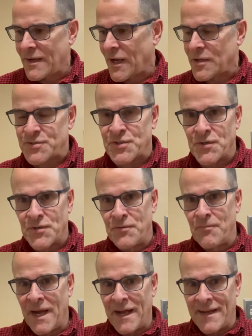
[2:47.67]
I'll show you
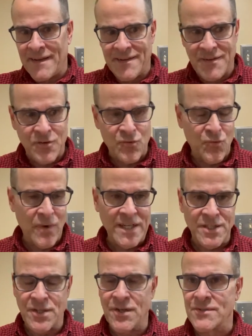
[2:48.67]
my
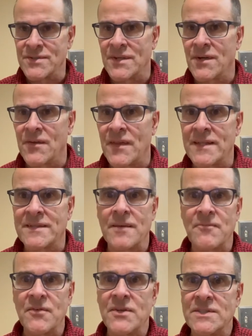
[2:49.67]
ratios and all that type
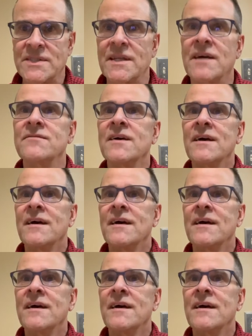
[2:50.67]
of good stuff.